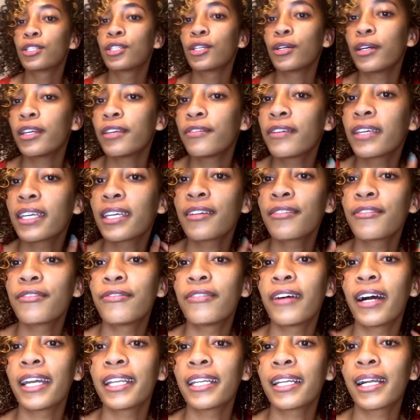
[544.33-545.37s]
So if you can
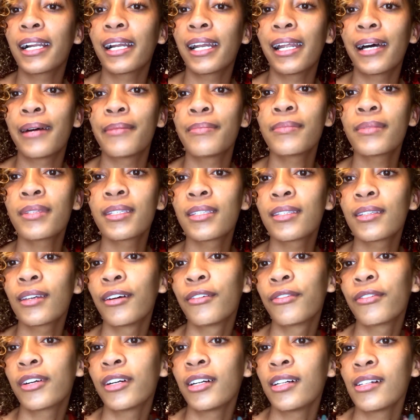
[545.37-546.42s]
find clumps
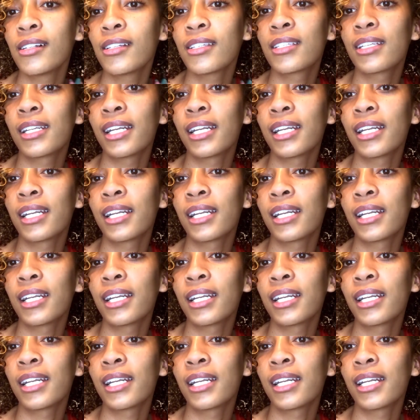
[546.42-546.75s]
of curls